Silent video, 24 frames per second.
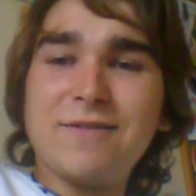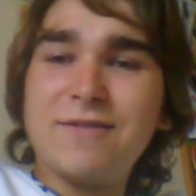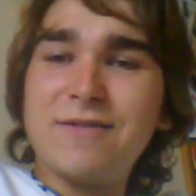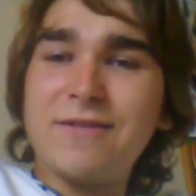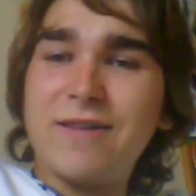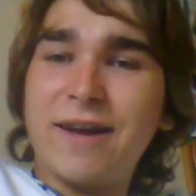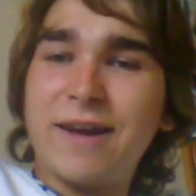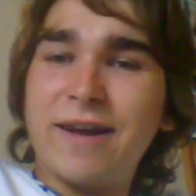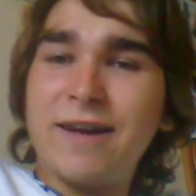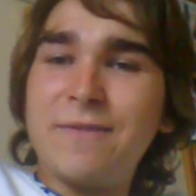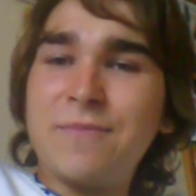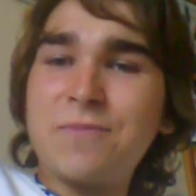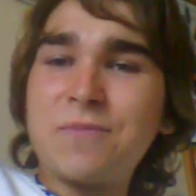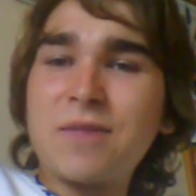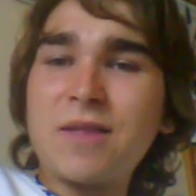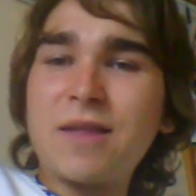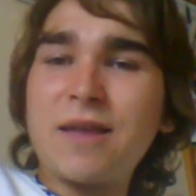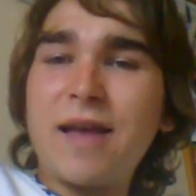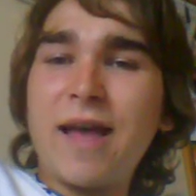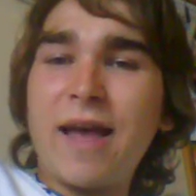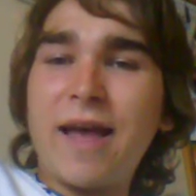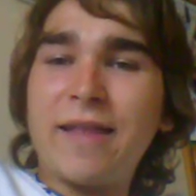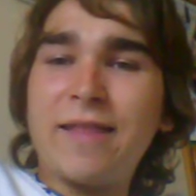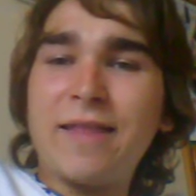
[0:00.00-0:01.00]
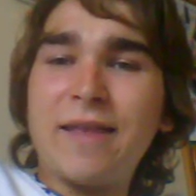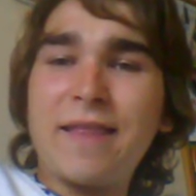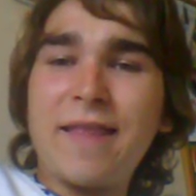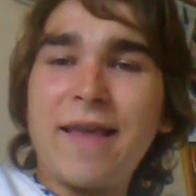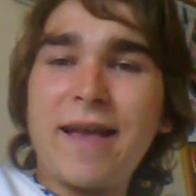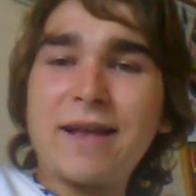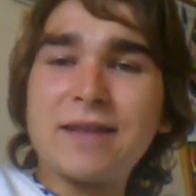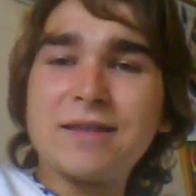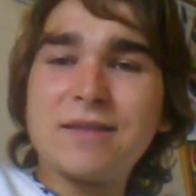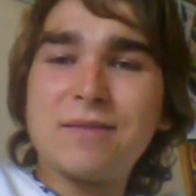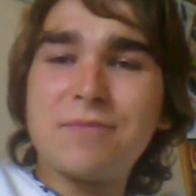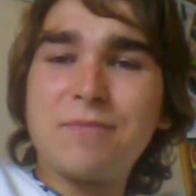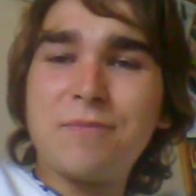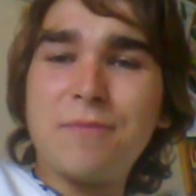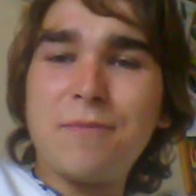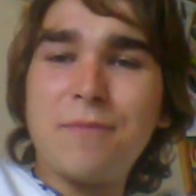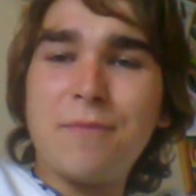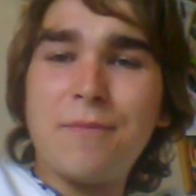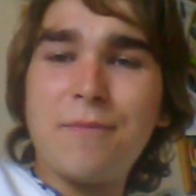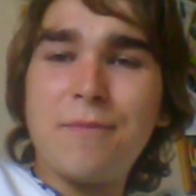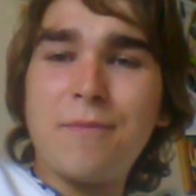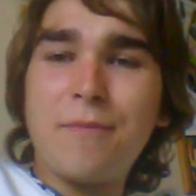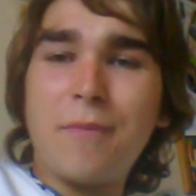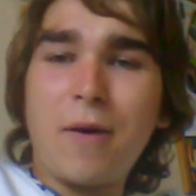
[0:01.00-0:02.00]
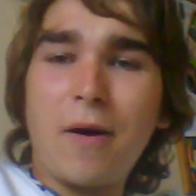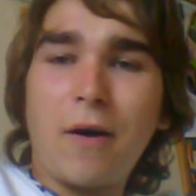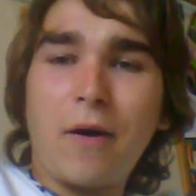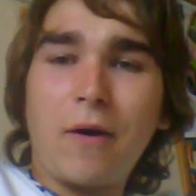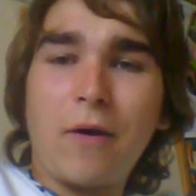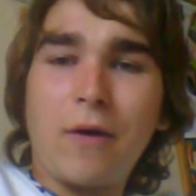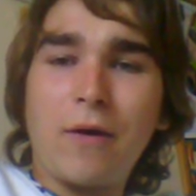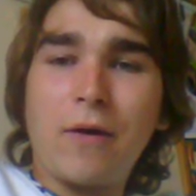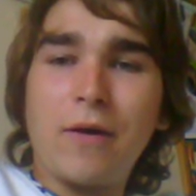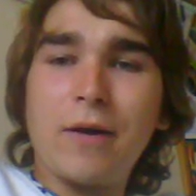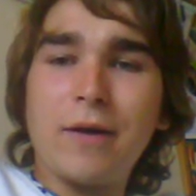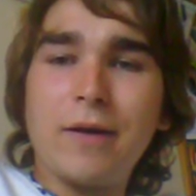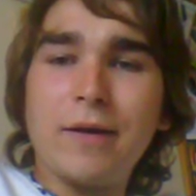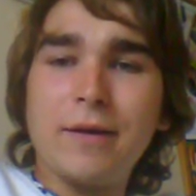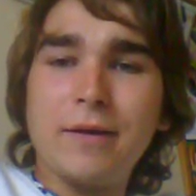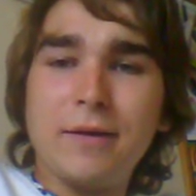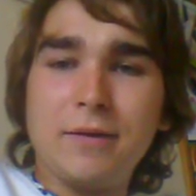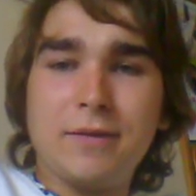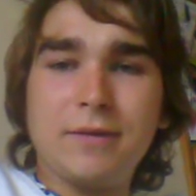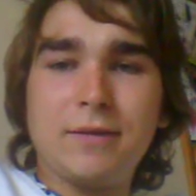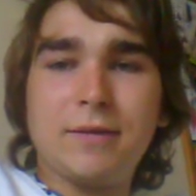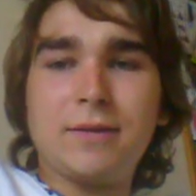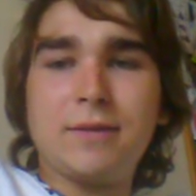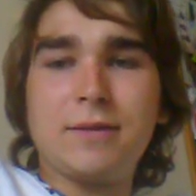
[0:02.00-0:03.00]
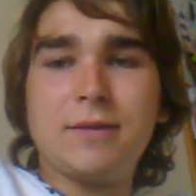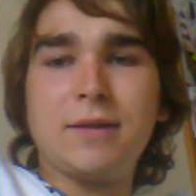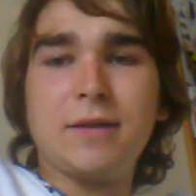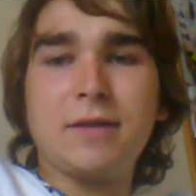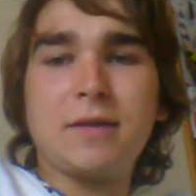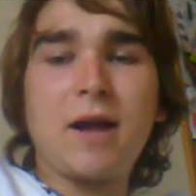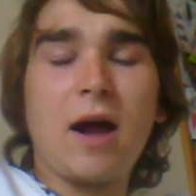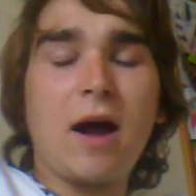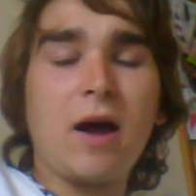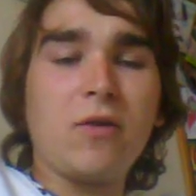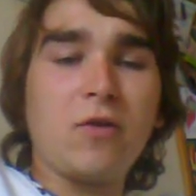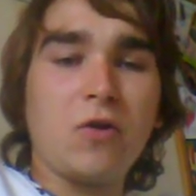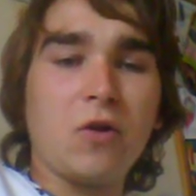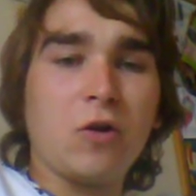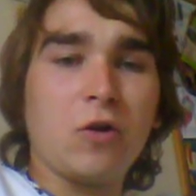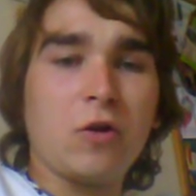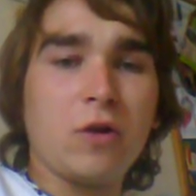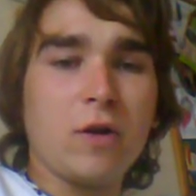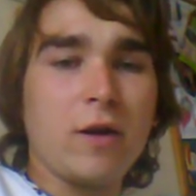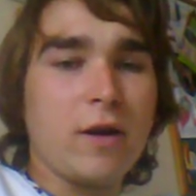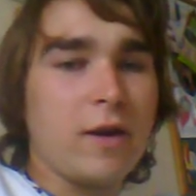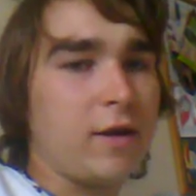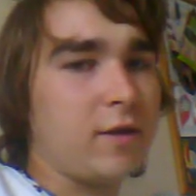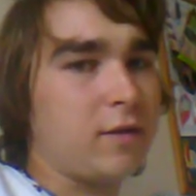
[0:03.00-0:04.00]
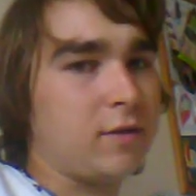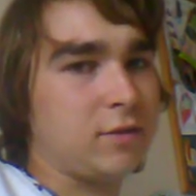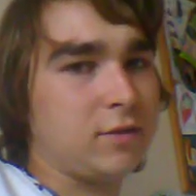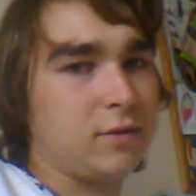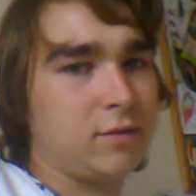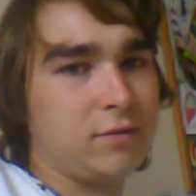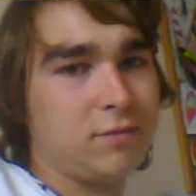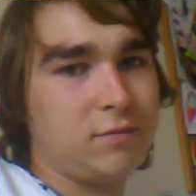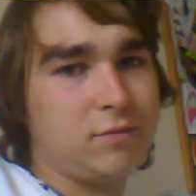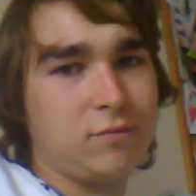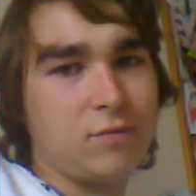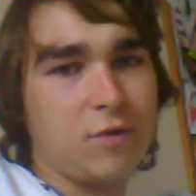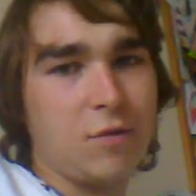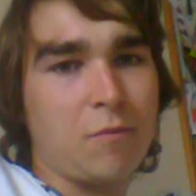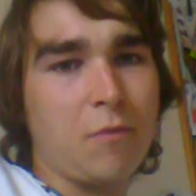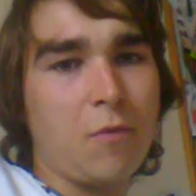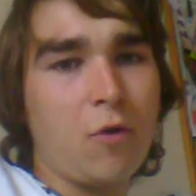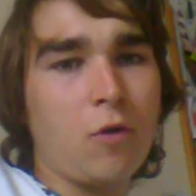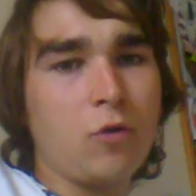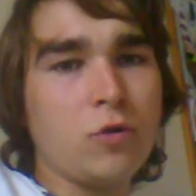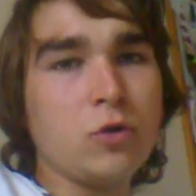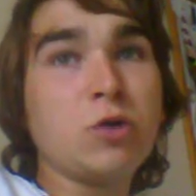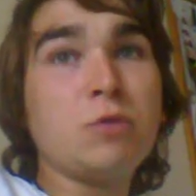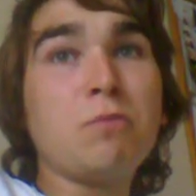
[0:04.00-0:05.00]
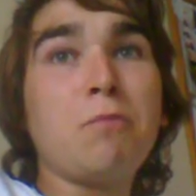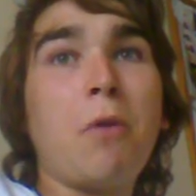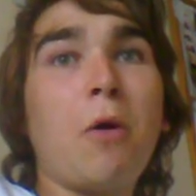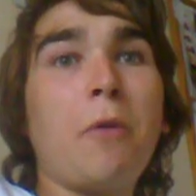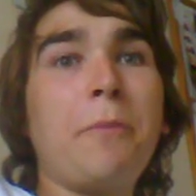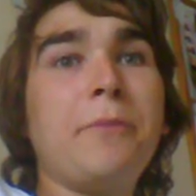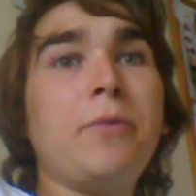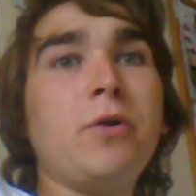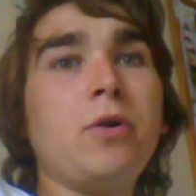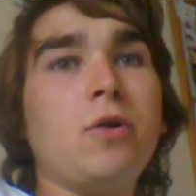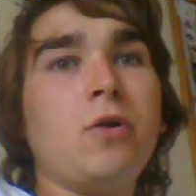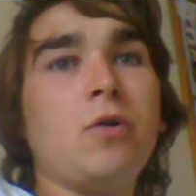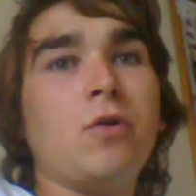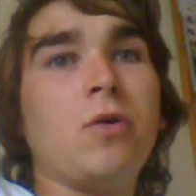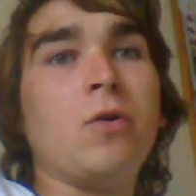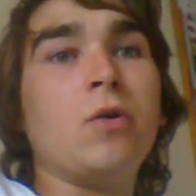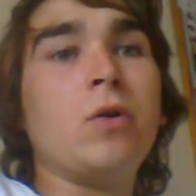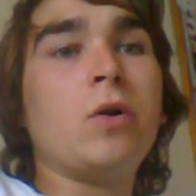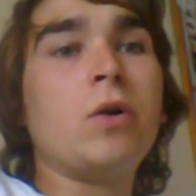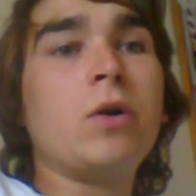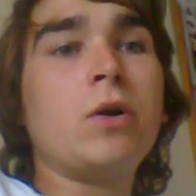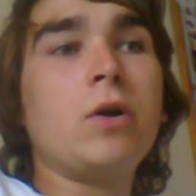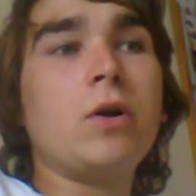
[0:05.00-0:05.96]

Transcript: Right. The next part is the tarot. It is the most popular